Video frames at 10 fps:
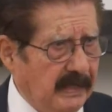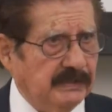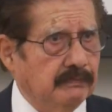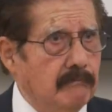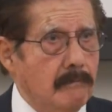
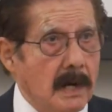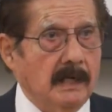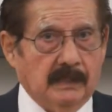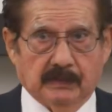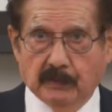best
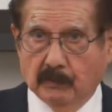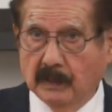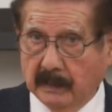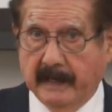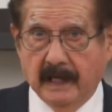market the
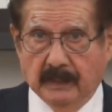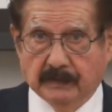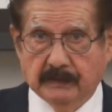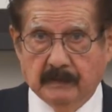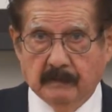world has.
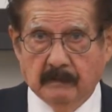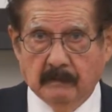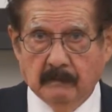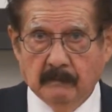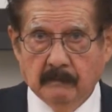
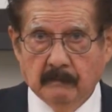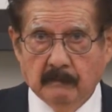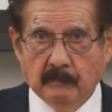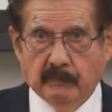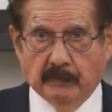
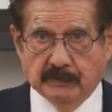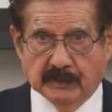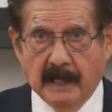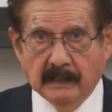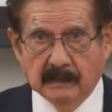For
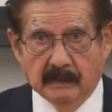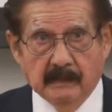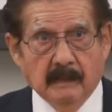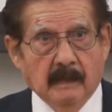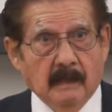China,
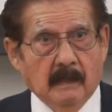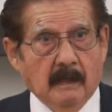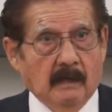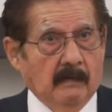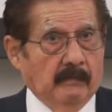
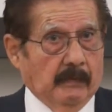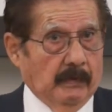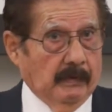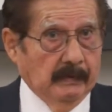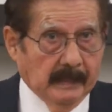
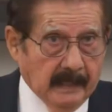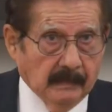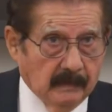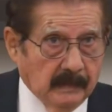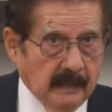for
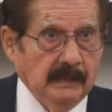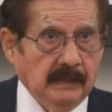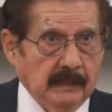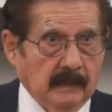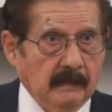
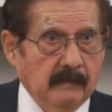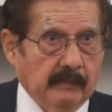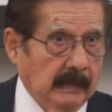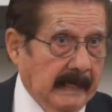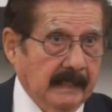India,
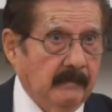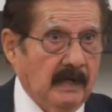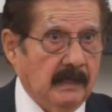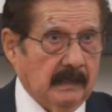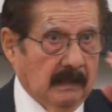or Latin
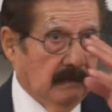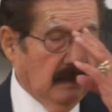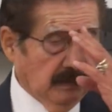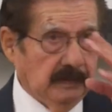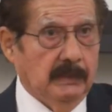America,
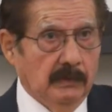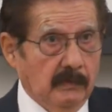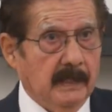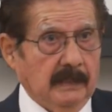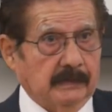it's the
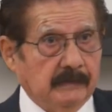U.S.